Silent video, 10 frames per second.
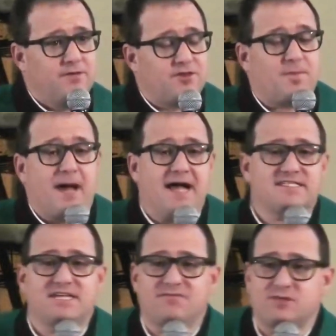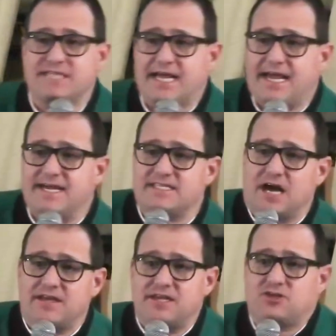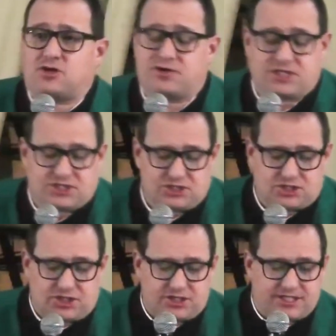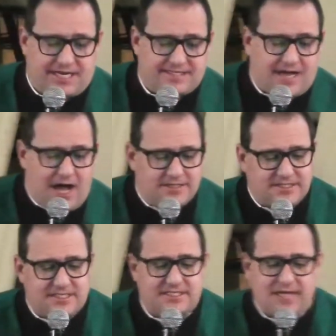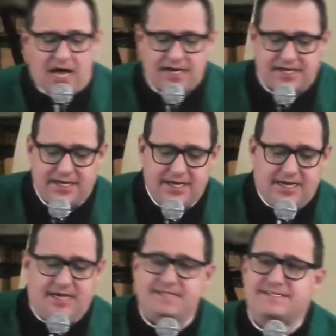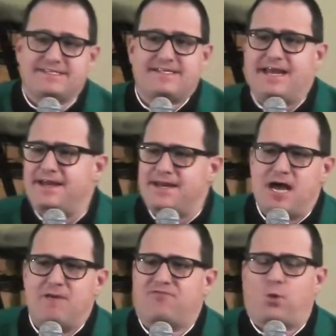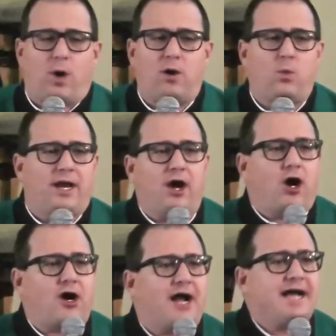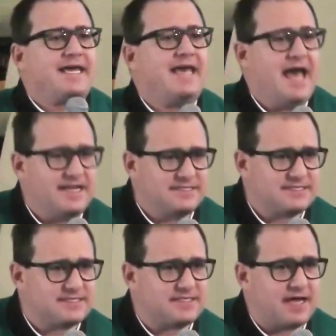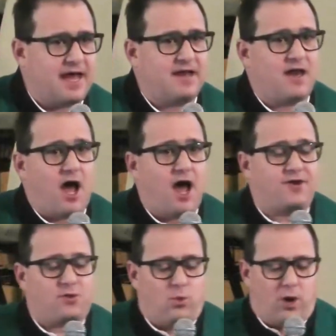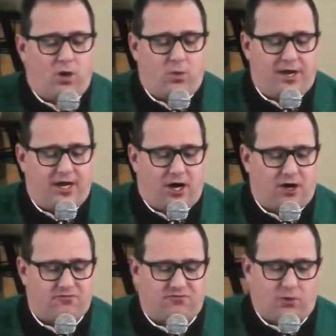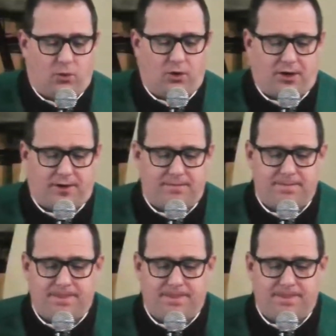For the past several decades, I think the Christian church has gotten stuck in standing up for what we are against and not what we are for.